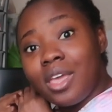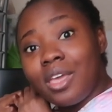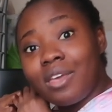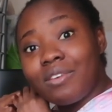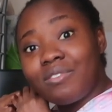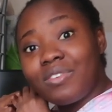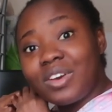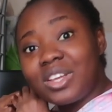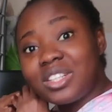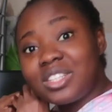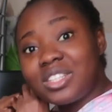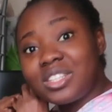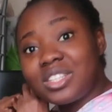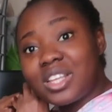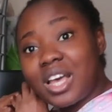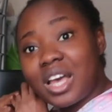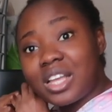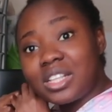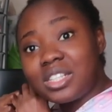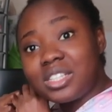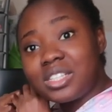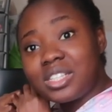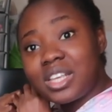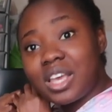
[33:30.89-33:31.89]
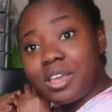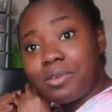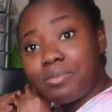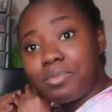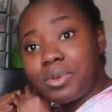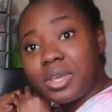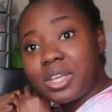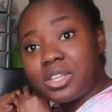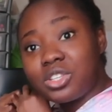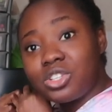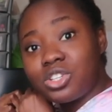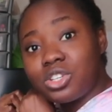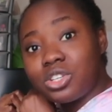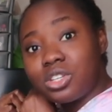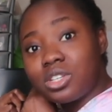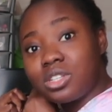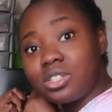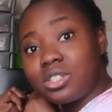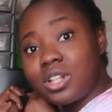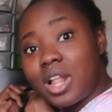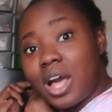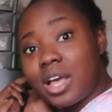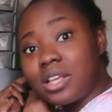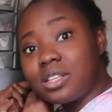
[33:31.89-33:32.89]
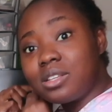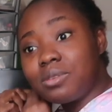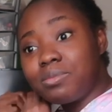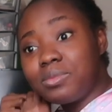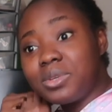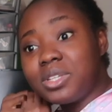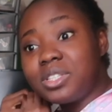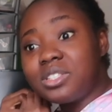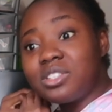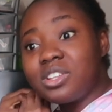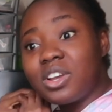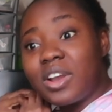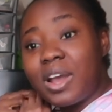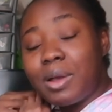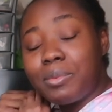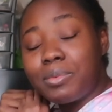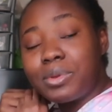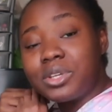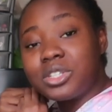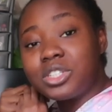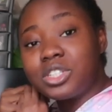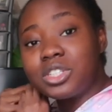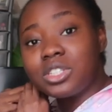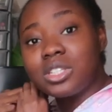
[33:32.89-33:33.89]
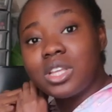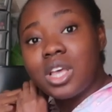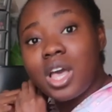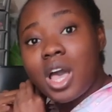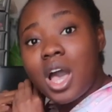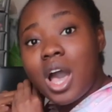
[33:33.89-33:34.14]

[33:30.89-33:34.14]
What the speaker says: If I decide to take pictures, like some Instagram pictures,